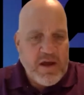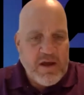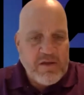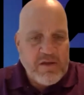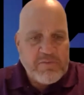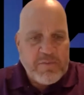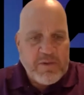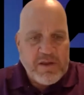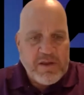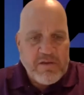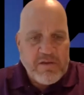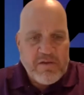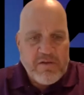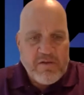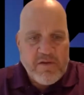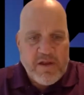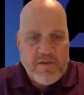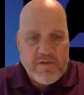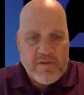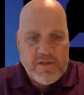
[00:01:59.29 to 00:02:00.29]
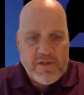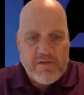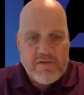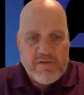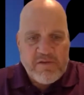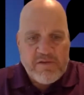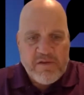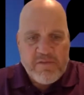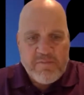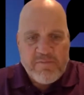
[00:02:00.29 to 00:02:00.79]
it's been a great
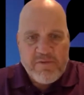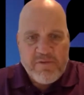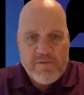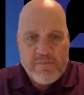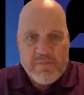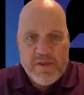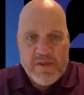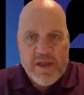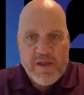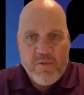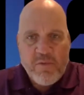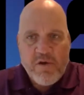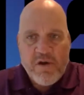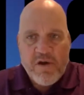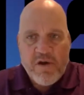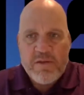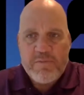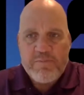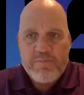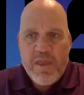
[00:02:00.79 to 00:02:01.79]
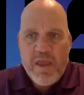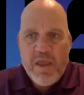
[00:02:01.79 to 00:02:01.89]
relationship from day one.